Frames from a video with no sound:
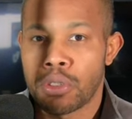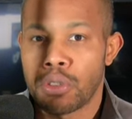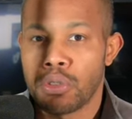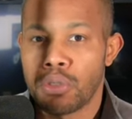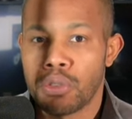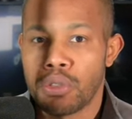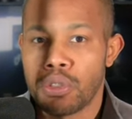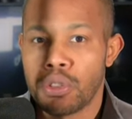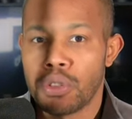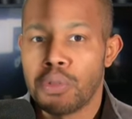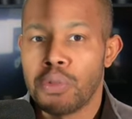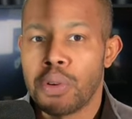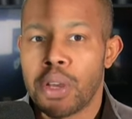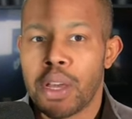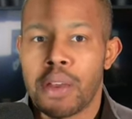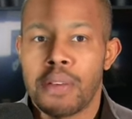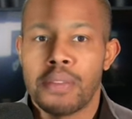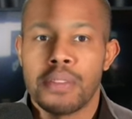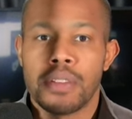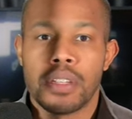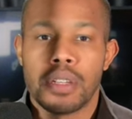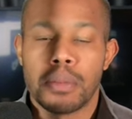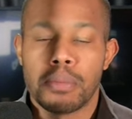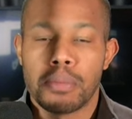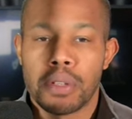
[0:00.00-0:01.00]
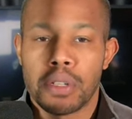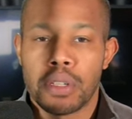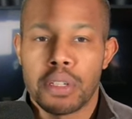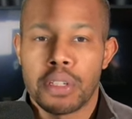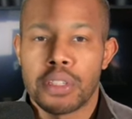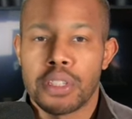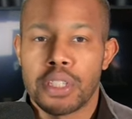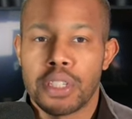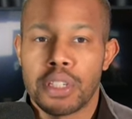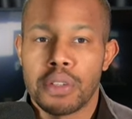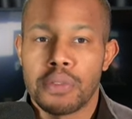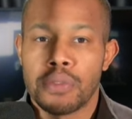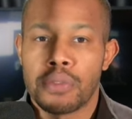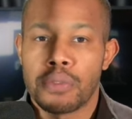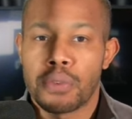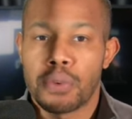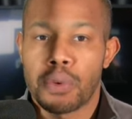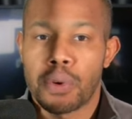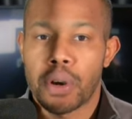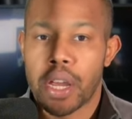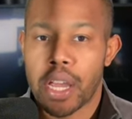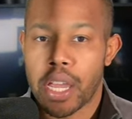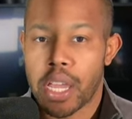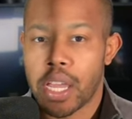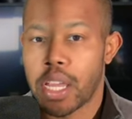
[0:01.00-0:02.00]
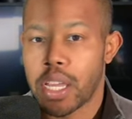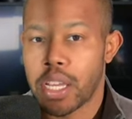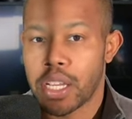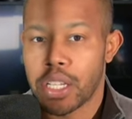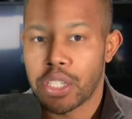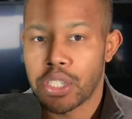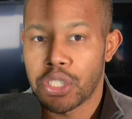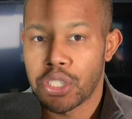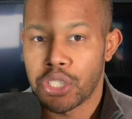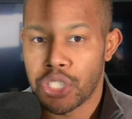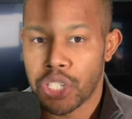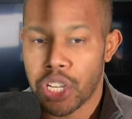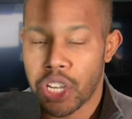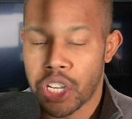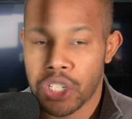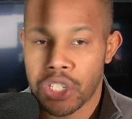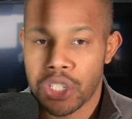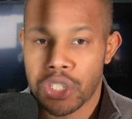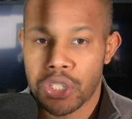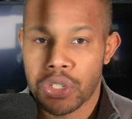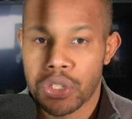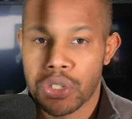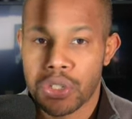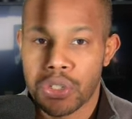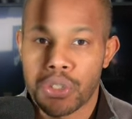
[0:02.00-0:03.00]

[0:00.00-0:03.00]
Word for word: you do have the ability for hand gestures.